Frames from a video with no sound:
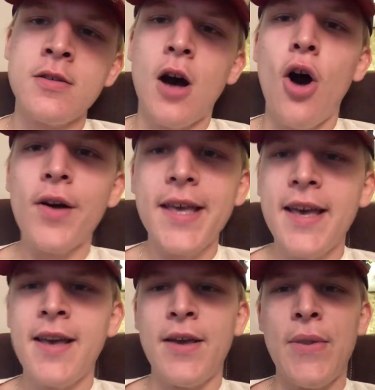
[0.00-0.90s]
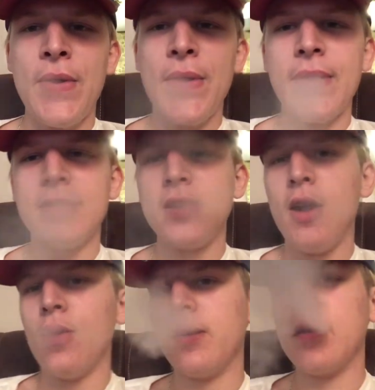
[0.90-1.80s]
Okay,
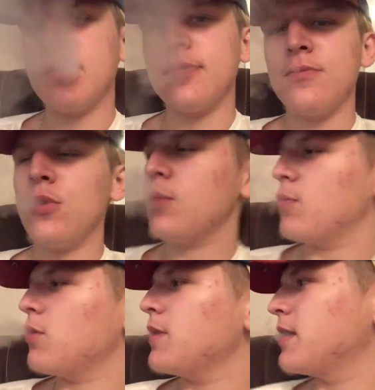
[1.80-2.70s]
so what are, what are we